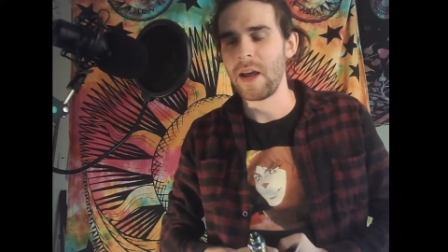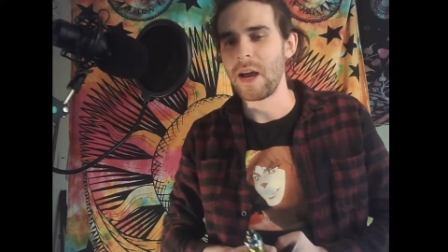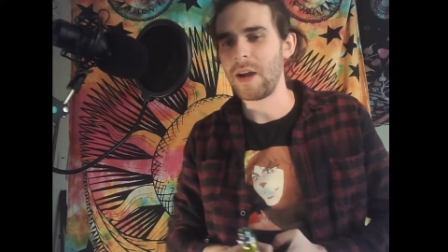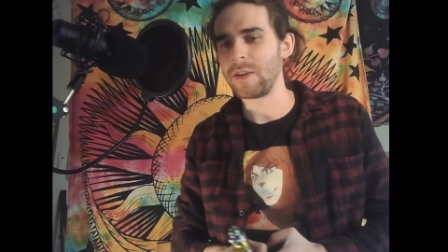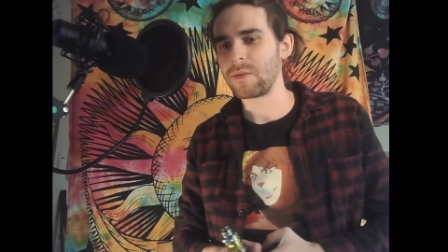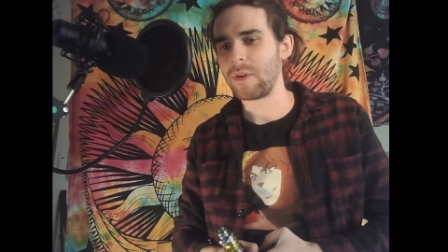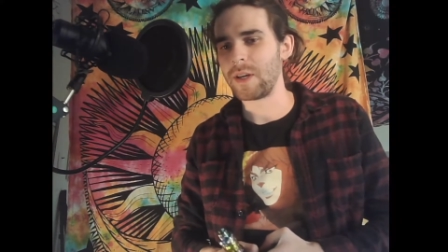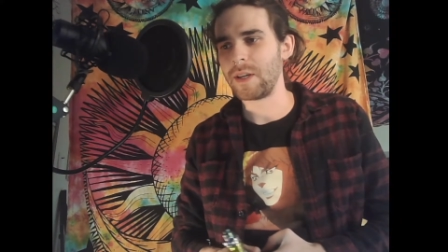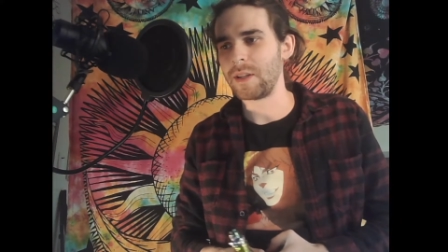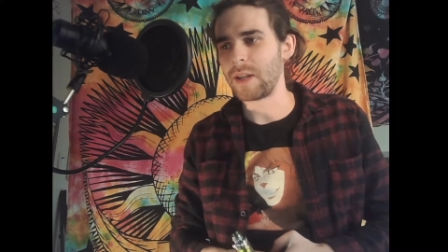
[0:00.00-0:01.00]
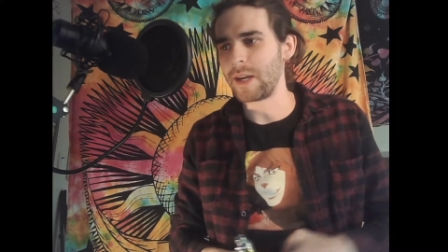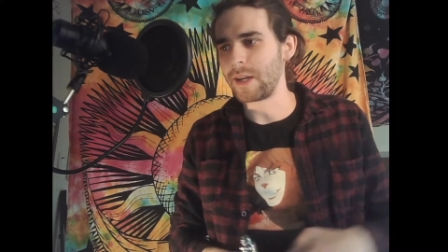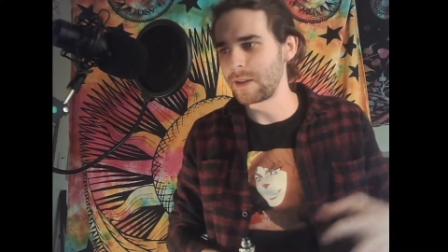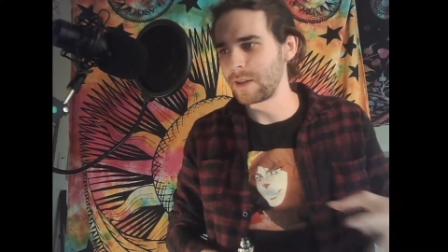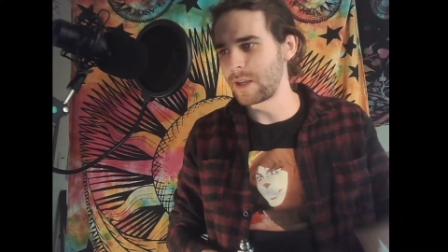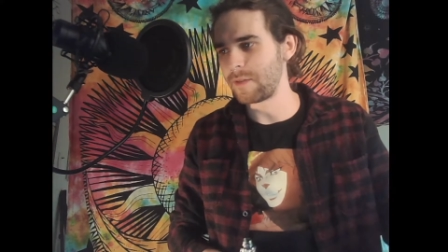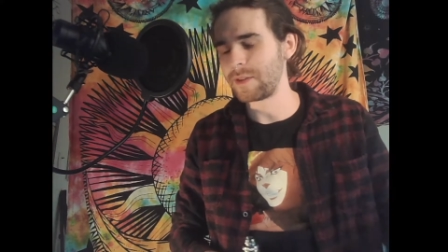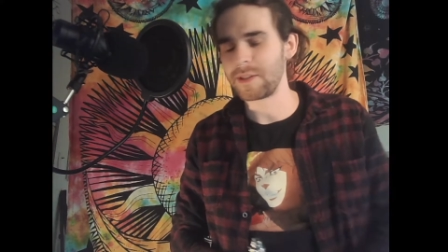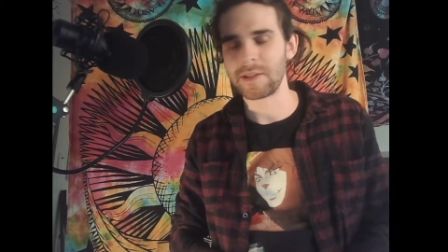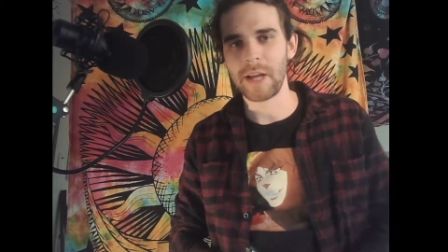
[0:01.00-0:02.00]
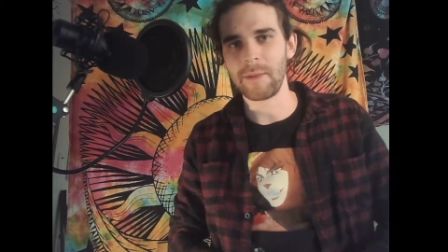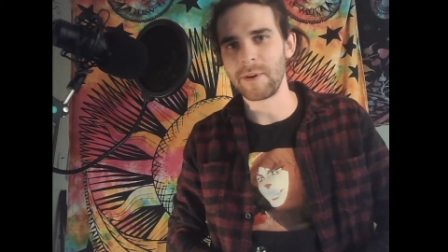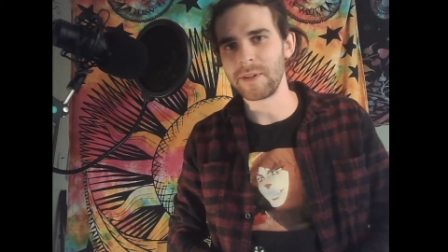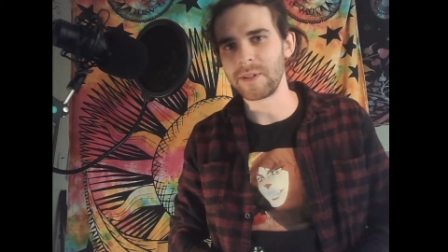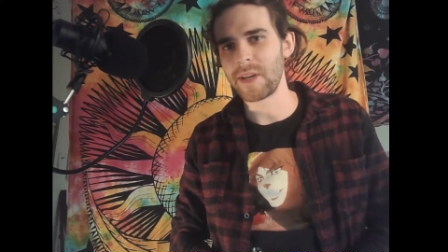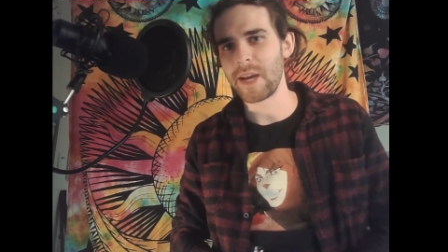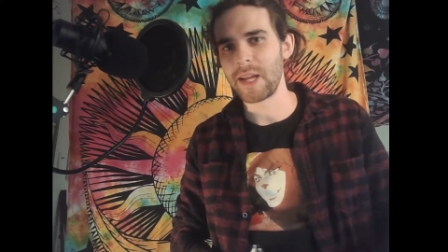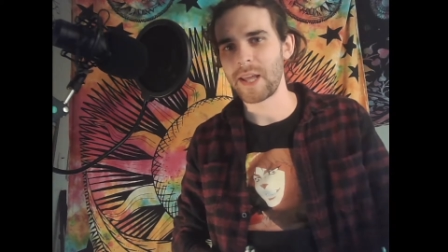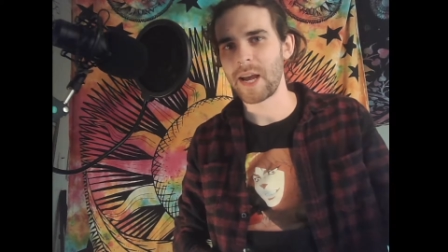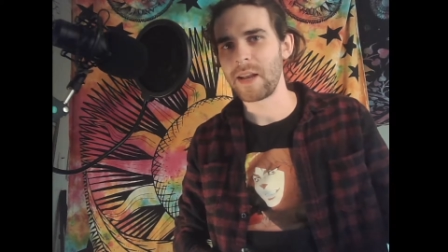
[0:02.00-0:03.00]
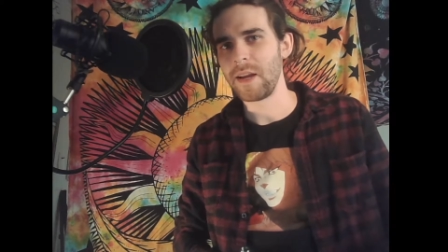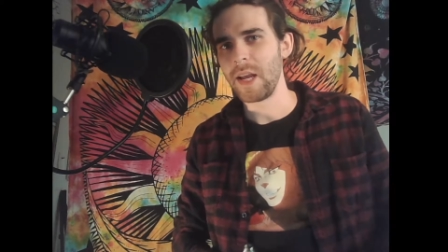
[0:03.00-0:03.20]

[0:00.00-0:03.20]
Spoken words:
I just want to like give a disclaimer and say that